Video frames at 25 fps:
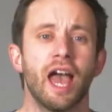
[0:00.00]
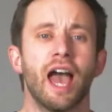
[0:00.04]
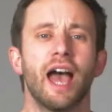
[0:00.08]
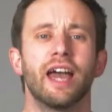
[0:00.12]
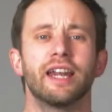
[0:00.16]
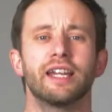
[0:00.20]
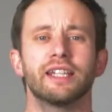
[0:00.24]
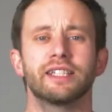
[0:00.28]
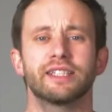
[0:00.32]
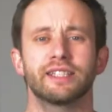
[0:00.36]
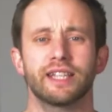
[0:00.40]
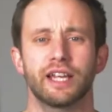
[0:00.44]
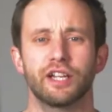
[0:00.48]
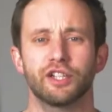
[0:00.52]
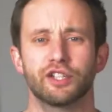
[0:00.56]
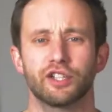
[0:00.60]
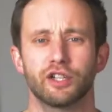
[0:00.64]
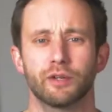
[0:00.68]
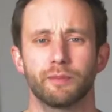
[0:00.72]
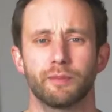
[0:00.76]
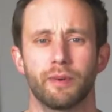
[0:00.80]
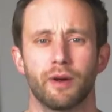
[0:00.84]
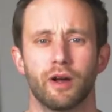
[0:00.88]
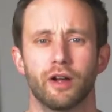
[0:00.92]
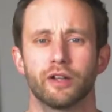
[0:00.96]
An
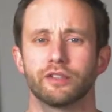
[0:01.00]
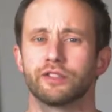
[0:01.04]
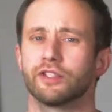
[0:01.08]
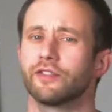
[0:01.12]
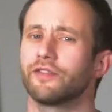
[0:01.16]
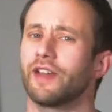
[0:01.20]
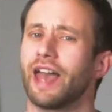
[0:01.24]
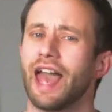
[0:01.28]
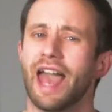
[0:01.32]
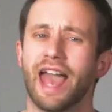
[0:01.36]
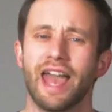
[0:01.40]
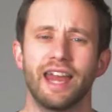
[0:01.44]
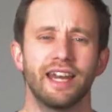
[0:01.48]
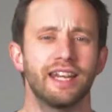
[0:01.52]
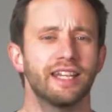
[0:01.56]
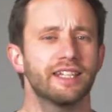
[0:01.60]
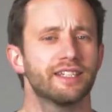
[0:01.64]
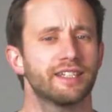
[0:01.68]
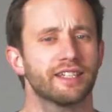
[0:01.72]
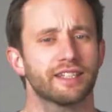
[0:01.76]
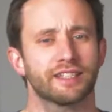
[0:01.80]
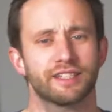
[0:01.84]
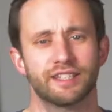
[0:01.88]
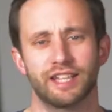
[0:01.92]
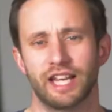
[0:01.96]
essential part of any
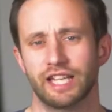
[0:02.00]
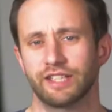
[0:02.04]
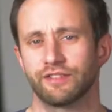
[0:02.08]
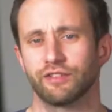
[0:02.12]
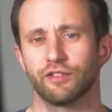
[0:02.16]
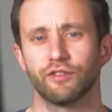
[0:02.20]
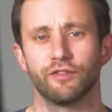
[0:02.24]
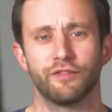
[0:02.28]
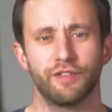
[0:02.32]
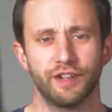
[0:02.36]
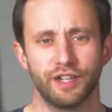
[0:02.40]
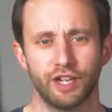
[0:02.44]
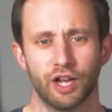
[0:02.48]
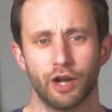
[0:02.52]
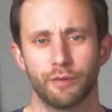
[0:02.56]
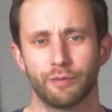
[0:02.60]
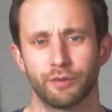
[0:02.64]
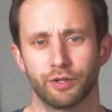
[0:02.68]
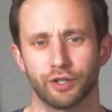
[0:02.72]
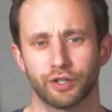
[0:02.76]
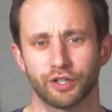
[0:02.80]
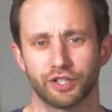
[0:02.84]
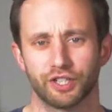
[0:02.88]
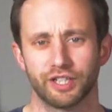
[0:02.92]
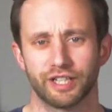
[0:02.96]
successful video
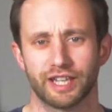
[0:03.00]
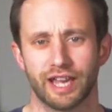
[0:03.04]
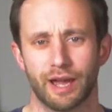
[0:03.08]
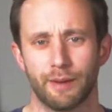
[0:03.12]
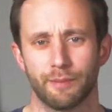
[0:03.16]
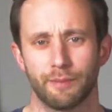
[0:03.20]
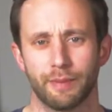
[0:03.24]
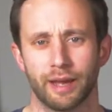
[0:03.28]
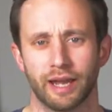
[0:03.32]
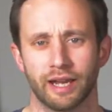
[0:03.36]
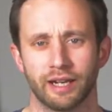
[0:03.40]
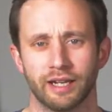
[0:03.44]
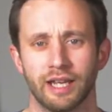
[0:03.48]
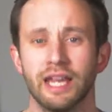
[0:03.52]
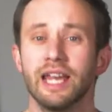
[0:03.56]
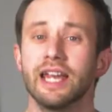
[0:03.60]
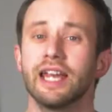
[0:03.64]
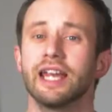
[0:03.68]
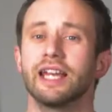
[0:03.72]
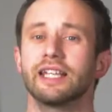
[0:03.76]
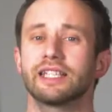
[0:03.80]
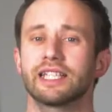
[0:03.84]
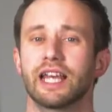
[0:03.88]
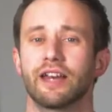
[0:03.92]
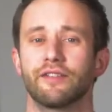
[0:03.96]
production campaign
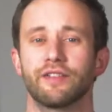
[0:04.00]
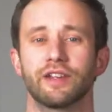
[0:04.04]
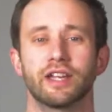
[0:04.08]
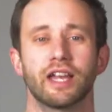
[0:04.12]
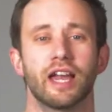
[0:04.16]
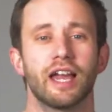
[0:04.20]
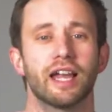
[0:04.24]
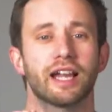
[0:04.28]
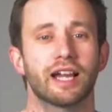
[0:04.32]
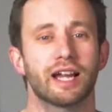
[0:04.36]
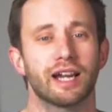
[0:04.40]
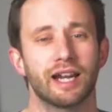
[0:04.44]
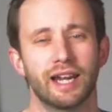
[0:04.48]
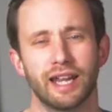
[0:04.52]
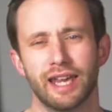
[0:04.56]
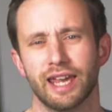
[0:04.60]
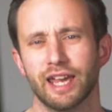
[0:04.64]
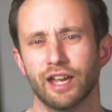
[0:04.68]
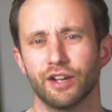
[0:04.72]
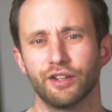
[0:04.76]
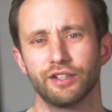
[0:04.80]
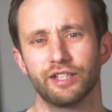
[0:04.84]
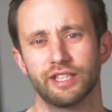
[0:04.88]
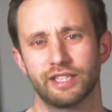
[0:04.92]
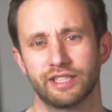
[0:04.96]
is having a clear
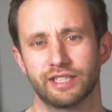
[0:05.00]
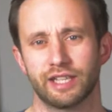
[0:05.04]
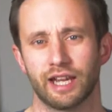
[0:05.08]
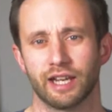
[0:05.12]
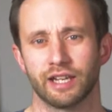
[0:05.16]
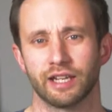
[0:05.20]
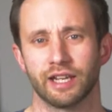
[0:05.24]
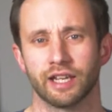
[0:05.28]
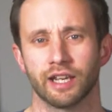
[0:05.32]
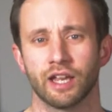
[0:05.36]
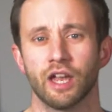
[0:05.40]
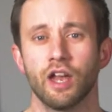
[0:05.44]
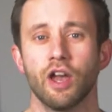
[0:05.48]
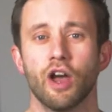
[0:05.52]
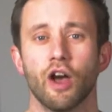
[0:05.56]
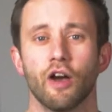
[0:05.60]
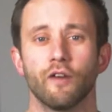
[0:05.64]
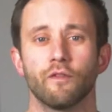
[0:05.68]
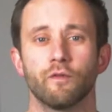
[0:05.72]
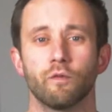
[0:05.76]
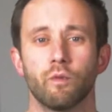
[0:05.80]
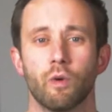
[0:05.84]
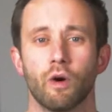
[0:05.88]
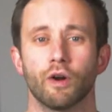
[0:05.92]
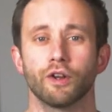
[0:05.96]
understanding
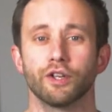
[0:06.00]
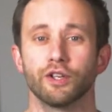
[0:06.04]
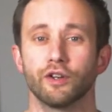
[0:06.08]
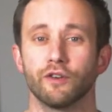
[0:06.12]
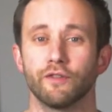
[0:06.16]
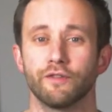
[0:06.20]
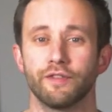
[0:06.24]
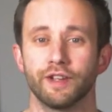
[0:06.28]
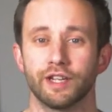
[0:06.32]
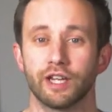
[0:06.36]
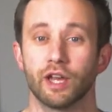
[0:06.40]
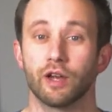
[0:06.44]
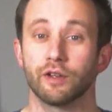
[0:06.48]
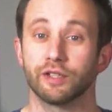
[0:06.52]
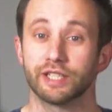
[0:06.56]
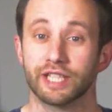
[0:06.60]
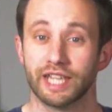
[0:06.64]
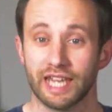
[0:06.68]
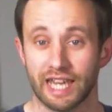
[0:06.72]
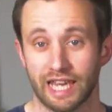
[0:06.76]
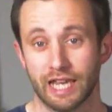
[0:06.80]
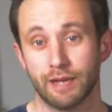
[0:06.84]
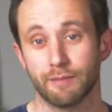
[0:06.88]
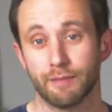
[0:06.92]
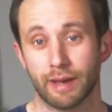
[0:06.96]
of what your video's
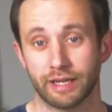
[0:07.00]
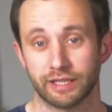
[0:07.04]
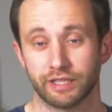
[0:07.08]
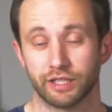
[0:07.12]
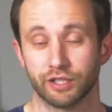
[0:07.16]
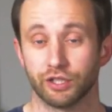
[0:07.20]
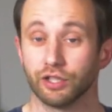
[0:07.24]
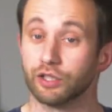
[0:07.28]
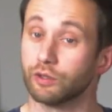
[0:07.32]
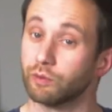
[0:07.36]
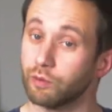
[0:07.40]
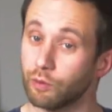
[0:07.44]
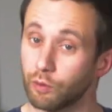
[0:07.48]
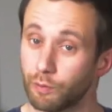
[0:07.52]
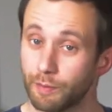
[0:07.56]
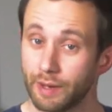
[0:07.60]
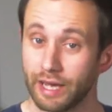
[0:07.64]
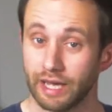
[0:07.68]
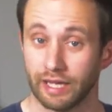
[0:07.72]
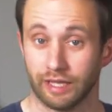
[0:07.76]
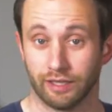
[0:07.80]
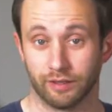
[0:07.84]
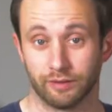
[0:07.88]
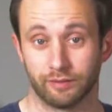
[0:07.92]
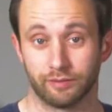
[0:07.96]
key messages will be.